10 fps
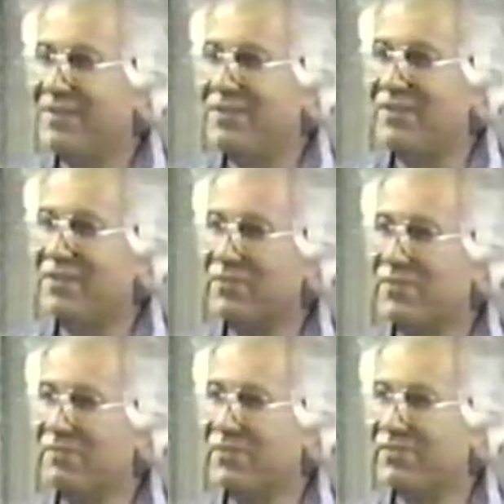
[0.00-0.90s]
You get over
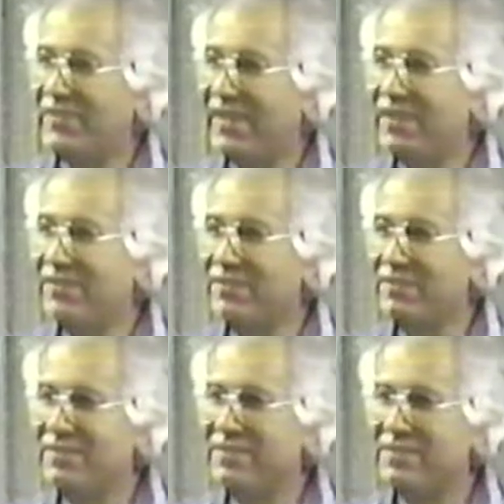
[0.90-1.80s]
to the book of
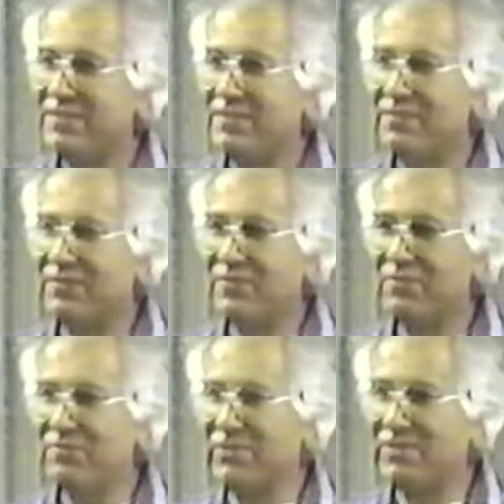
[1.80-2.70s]
Daniel, the
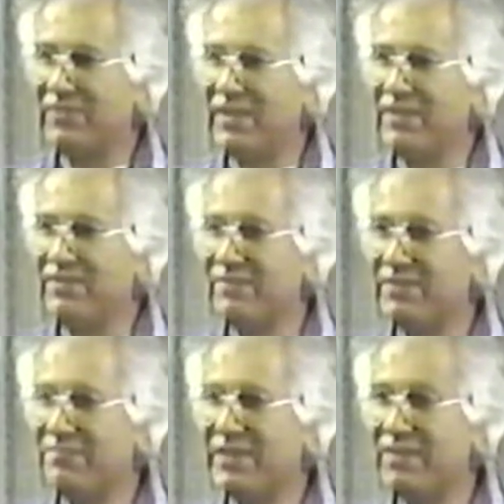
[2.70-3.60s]
whole book of Daniel
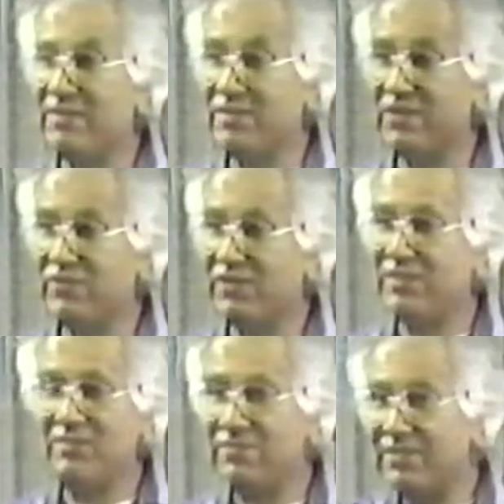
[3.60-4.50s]
is about the
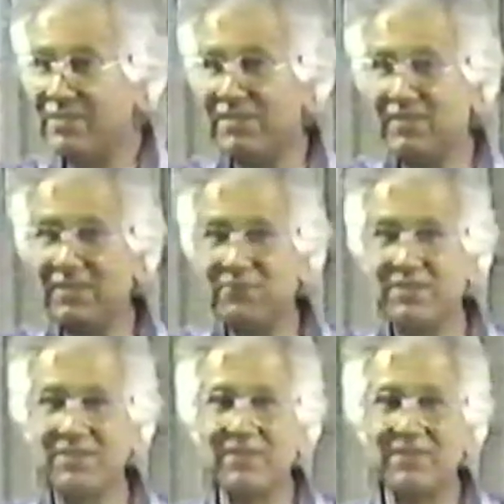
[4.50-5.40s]
judgment dealing
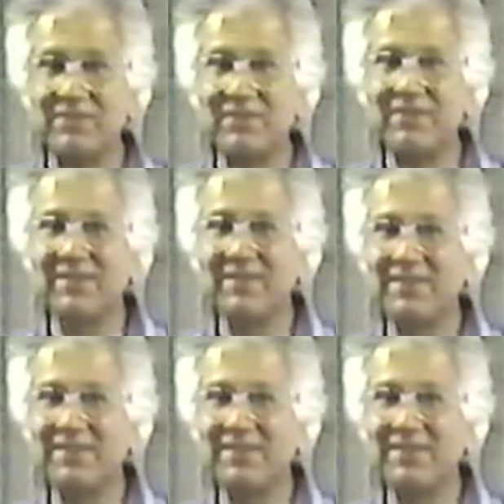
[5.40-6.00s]
with the sanctuary.